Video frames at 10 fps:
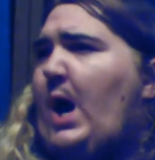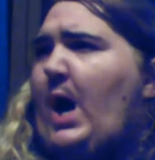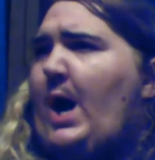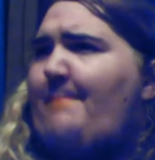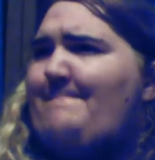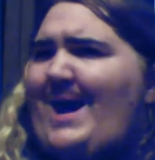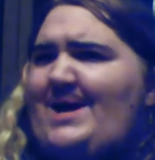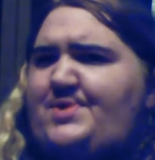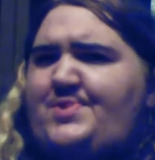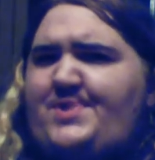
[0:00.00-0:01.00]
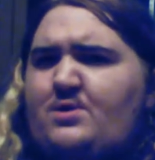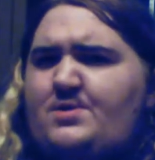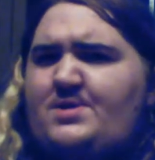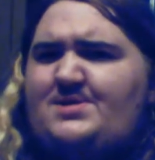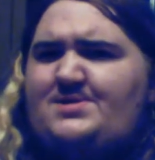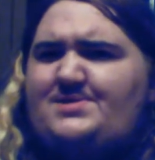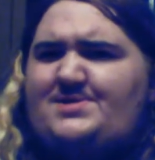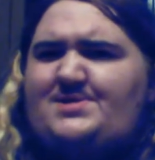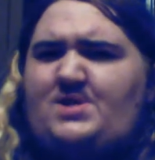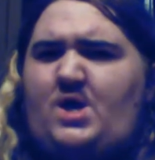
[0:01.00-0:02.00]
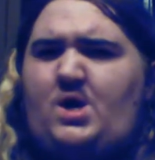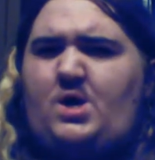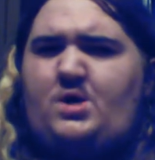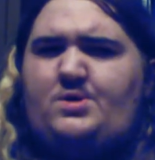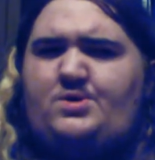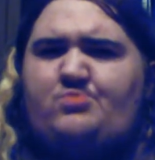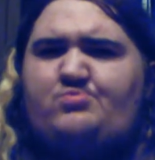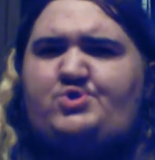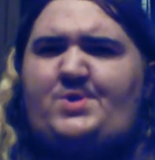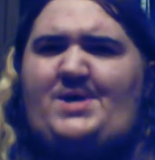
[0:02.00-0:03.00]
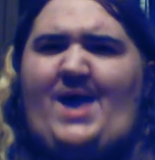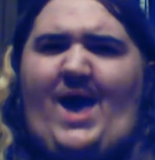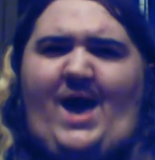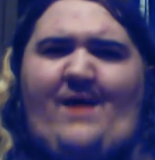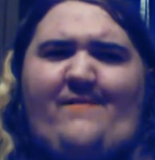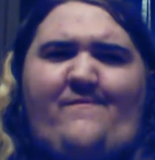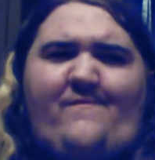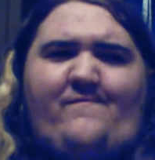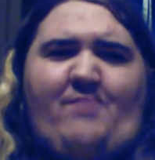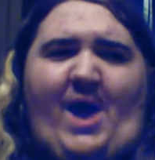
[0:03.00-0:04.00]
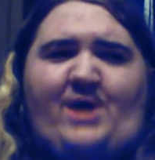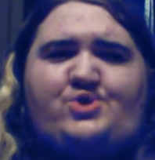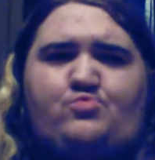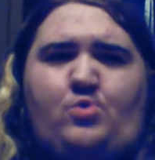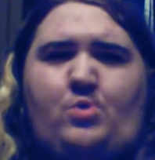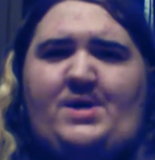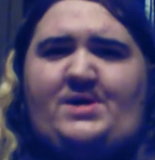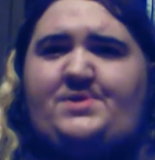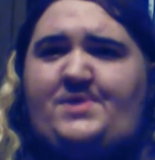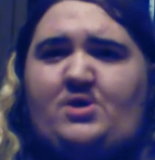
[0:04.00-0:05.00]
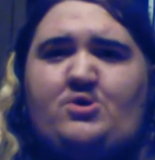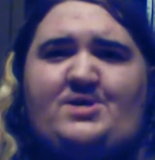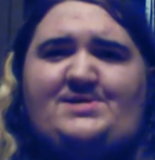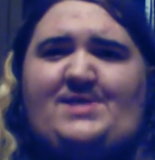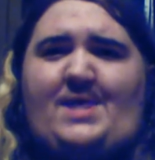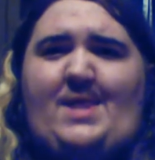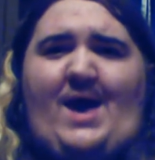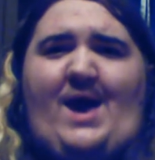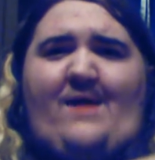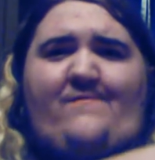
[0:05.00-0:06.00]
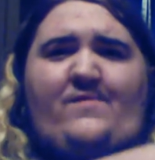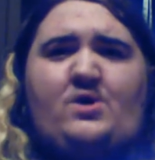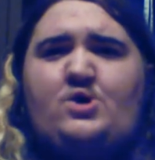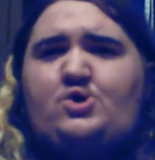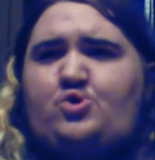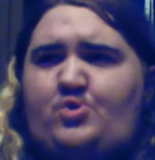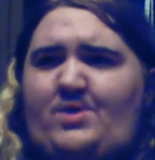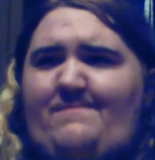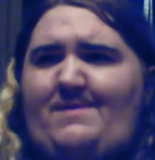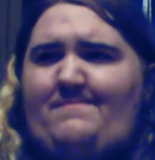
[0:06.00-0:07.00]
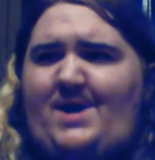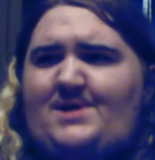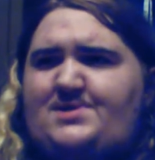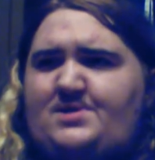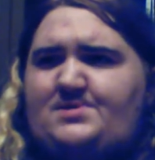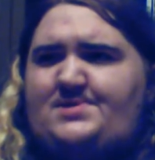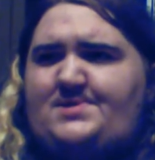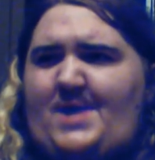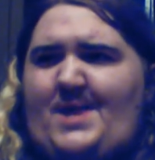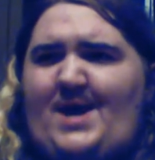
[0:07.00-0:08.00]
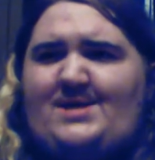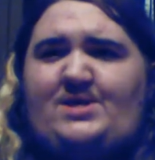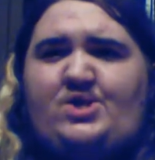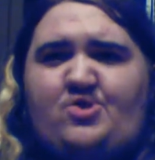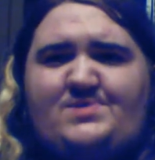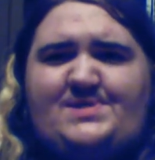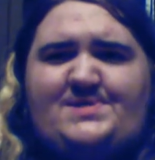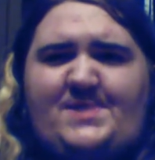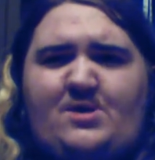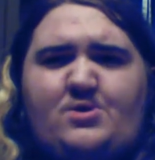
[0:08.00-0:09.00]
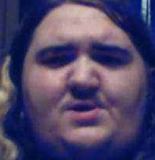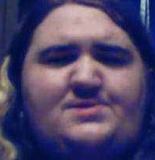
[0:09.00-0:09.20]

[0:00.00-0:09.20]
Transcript: My theories are usually half actual, like, theories and half creepy pastas that I can use as theories.